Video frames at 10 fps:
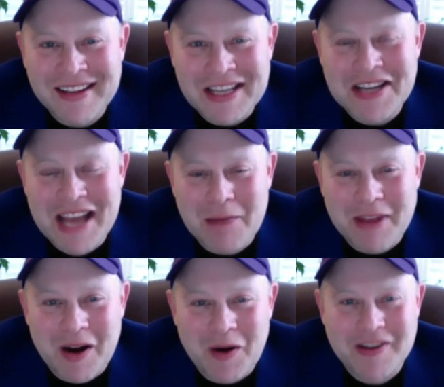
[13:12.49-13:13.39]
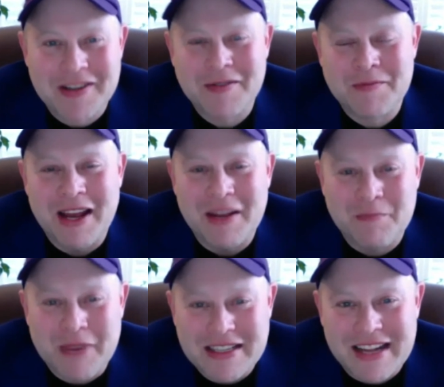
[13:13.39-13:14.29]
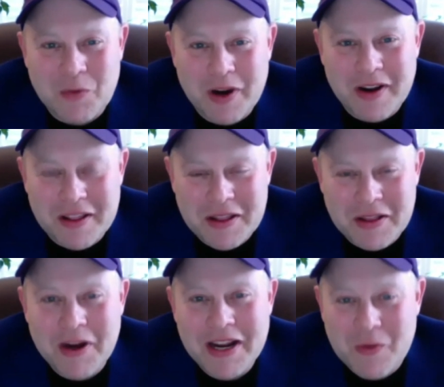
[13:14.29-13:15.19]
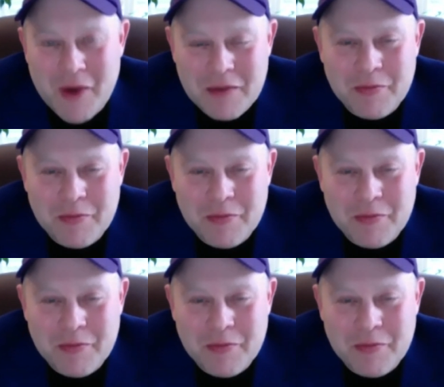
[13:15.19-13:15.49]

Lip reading: each happy hour based on where the money went.